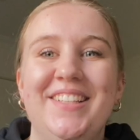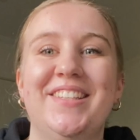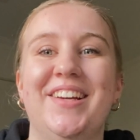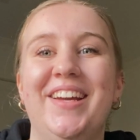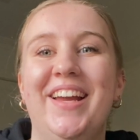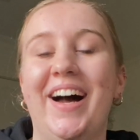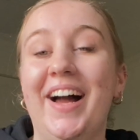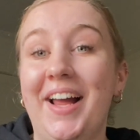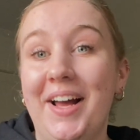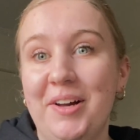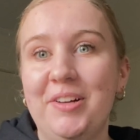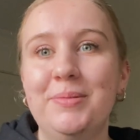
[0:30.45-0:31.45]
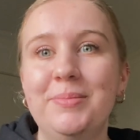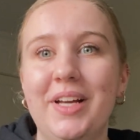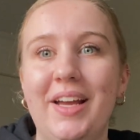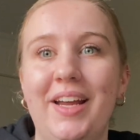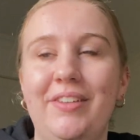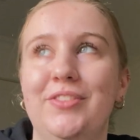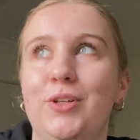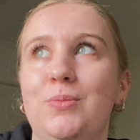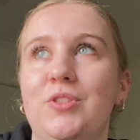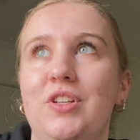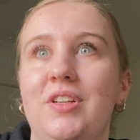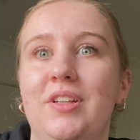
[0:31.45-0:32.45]
So yeah, I am a film
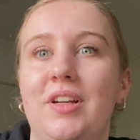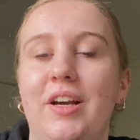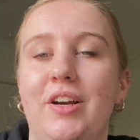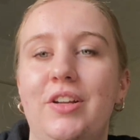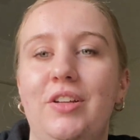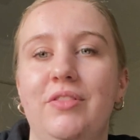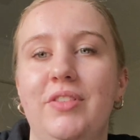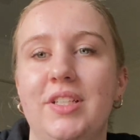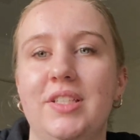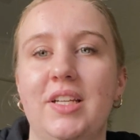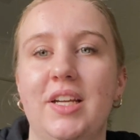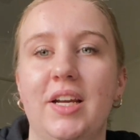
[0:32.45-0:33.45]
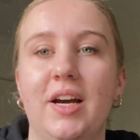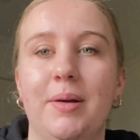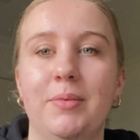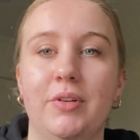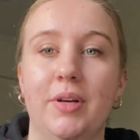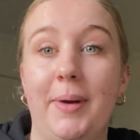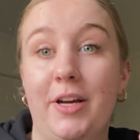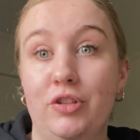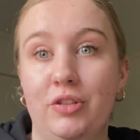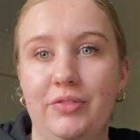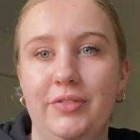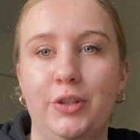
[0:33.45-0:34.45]
student. I go to university. I'm doing a
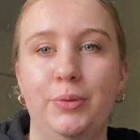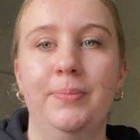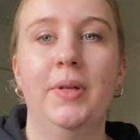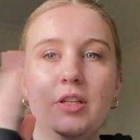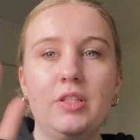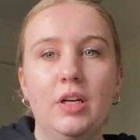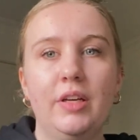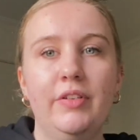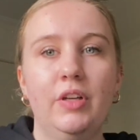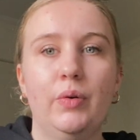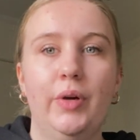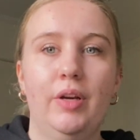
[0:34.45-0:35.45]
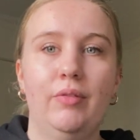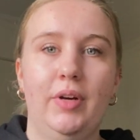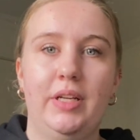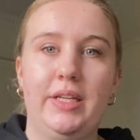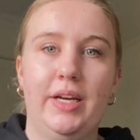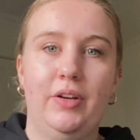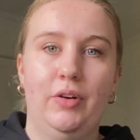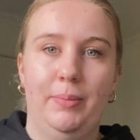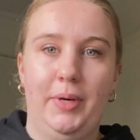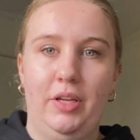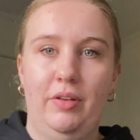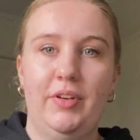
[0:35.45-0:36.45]
Bachelor of Film. So I'll give you a quick rundown on
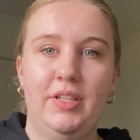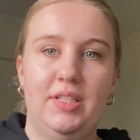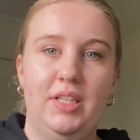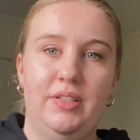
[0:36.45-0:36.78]
my university.